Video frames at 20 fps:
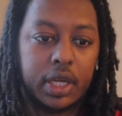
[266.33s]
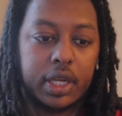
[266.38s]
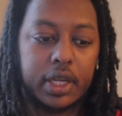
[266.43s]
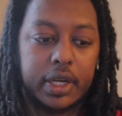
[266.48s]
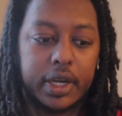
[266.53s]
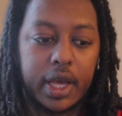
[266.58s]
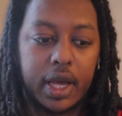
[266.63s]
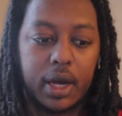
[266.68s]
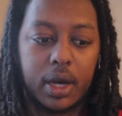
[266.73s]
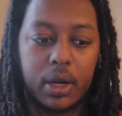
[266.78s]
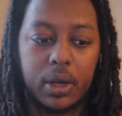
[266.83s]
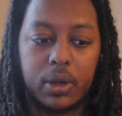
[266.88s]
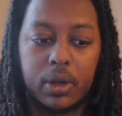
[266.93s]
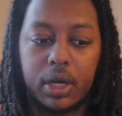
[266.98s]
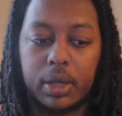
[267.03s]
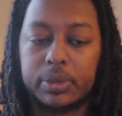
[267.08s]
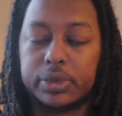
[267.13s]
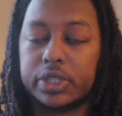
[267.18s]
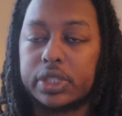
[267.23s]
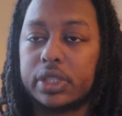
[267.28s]
Now,
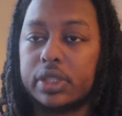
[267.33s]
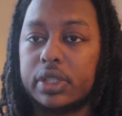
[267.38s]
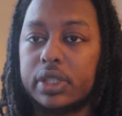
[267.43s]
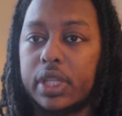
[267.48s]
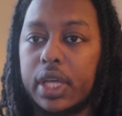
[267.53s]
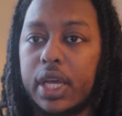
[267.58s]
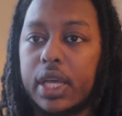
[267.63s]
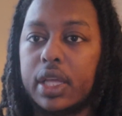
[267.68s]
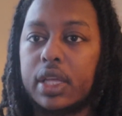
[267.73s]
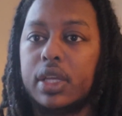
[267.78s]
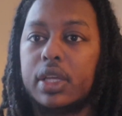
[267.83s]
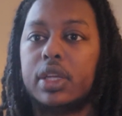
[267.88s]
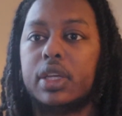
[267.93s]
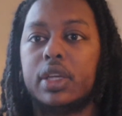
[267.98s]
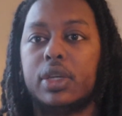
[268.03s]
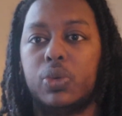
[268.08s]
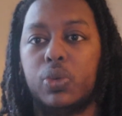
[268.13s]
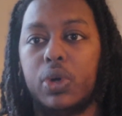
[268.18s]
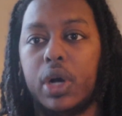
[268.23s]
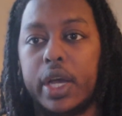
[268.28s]

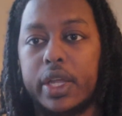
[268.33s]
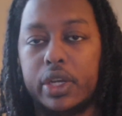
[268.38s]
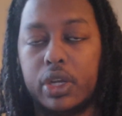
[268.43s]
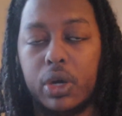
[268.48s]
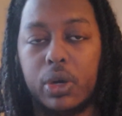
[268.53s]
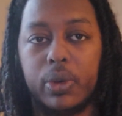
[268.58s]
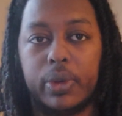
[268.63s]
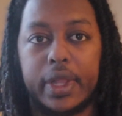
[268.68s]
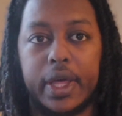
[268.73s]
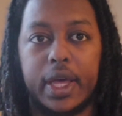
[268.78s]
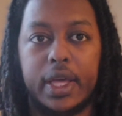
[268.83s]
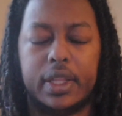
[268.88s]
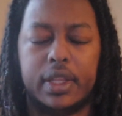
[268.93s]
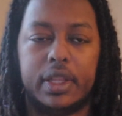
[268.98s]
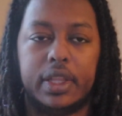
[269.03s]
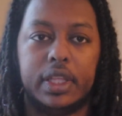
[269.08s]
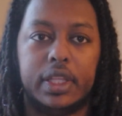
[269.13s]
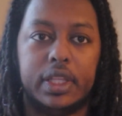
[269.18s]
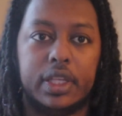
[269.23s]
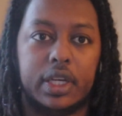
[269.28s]
I know
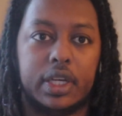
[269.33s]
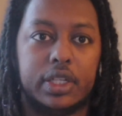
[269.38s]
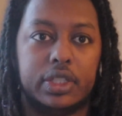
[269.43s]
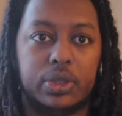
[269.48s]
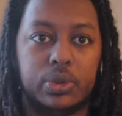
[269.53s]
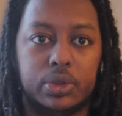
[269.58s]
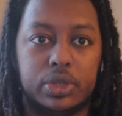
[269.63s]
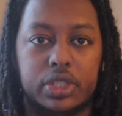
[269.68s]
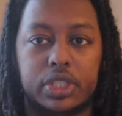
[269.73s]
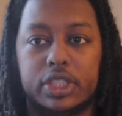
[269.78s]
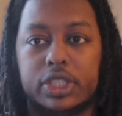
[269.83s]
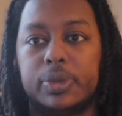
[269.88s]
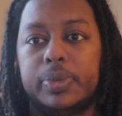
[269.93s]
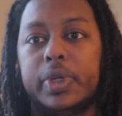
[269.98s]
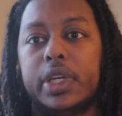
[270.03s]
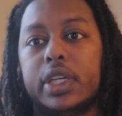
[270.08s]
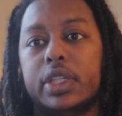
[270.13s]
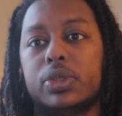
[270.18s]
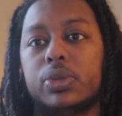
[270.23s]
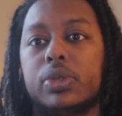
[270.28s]
that the user
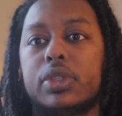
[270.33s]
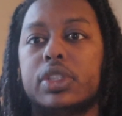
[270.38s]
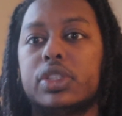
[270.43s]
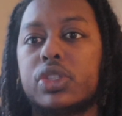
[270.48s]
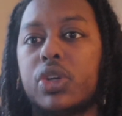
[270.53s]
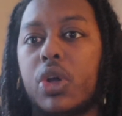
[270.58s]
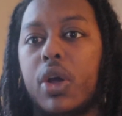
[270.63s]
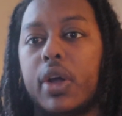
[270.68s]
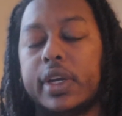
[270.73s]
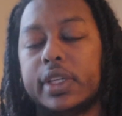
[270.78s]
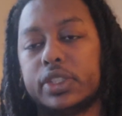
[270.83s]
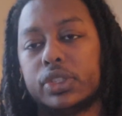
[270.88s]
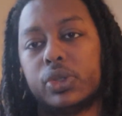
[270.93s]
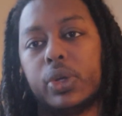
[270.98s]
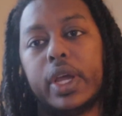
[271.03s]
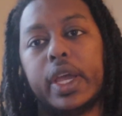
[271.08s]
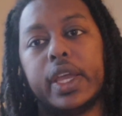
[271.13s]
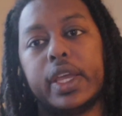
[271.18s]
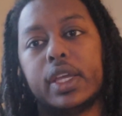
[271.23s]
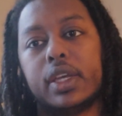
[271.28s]
experience with this card is
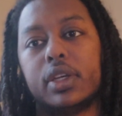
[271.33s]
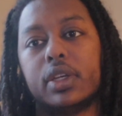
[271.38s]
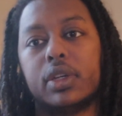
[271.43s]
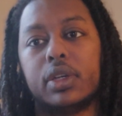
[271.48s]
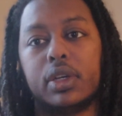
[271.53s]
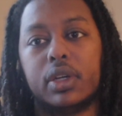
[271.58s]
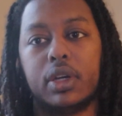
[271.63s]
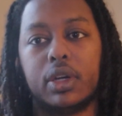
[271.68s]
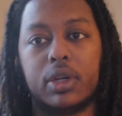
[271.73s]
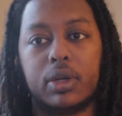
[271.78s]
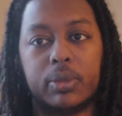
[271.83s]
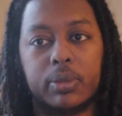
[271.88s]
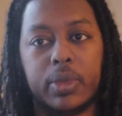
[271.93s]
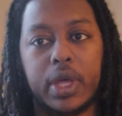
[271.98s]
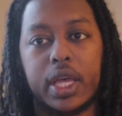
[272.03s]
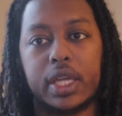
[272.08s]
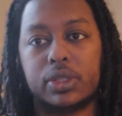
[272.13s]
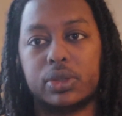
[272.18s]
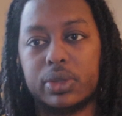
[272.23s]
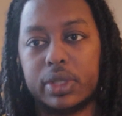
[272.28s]
great.
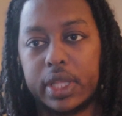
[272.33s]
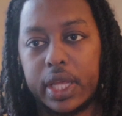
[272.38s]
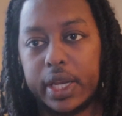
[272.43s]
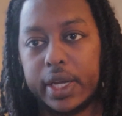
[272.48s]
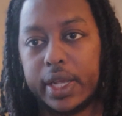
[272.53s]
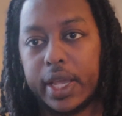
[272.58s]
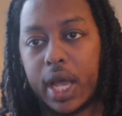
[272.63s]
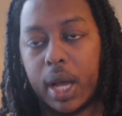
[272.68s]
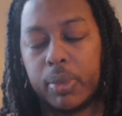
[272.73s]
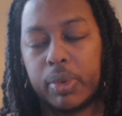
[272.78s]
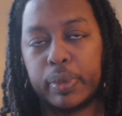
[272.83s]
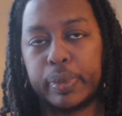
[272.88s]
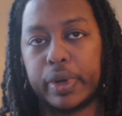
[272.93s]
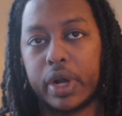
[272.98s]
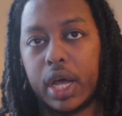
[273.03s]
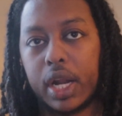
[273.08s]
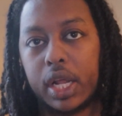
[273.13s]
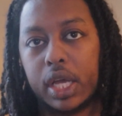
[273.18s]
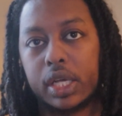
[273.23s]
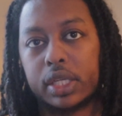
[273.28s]
As with any Apple
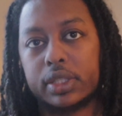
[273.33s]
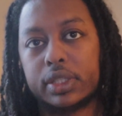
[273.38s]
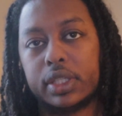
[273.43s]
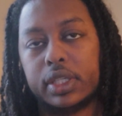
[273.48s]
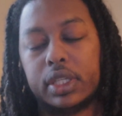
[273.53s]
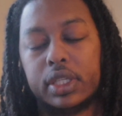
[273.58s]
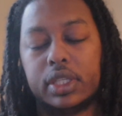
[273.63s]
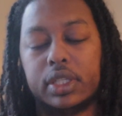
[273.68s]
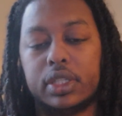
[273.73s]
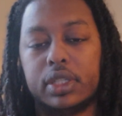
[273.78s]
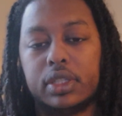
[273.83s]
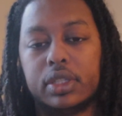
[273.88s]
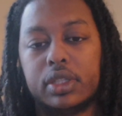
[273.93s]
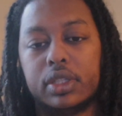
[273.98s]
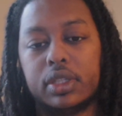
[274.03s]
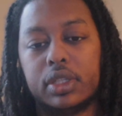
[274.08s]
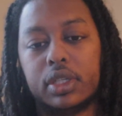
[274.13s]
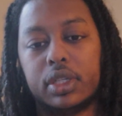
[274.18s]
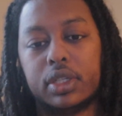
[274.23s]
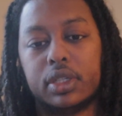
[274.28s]
product,
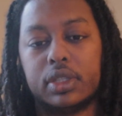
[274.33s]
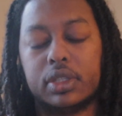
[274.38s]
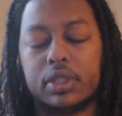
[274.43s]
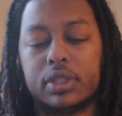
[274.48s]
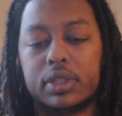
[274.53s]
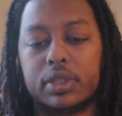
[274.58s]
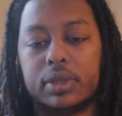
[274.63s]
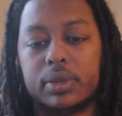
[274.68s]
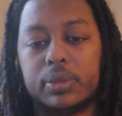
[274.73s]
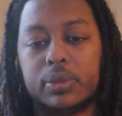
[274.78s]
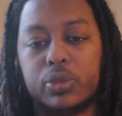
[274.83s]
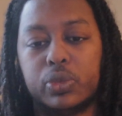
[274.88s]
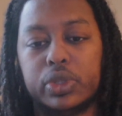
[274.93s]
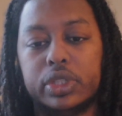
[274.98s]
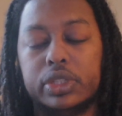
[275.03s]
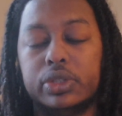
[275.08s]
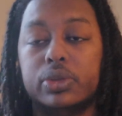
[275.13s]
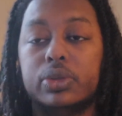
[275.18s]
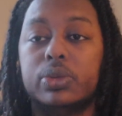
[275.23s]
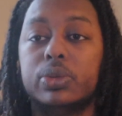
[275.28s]

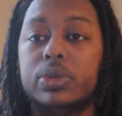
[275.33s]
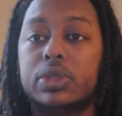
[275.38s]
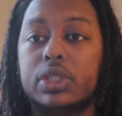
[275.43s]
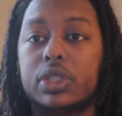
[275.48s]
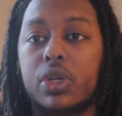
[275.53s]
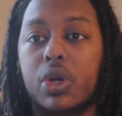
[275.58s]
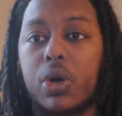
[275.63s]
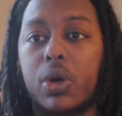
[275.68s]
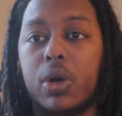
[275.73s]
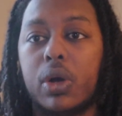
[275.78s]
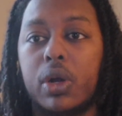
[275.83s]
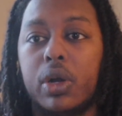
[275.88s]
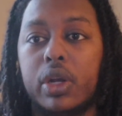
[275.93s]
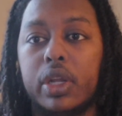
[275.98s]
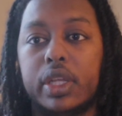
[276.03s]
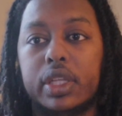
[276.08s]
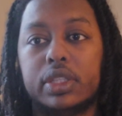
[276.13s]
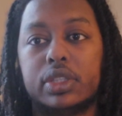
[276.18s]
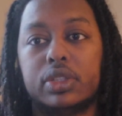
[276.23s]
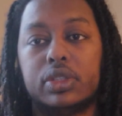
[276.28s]
when you use the
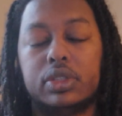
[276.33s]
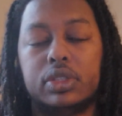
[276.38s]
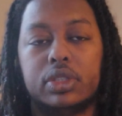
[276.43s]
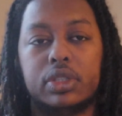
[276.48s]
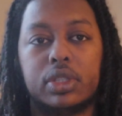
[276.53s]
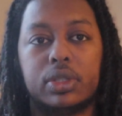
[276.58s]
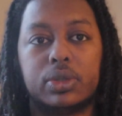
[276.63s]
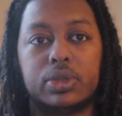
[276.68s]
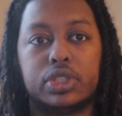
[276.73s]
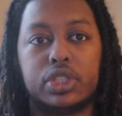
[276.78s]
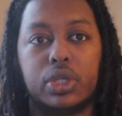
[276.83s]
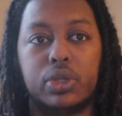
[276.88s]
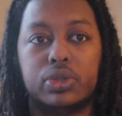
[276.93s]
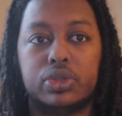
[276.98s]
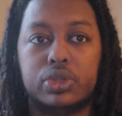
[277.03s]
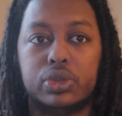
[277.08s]
card, it shows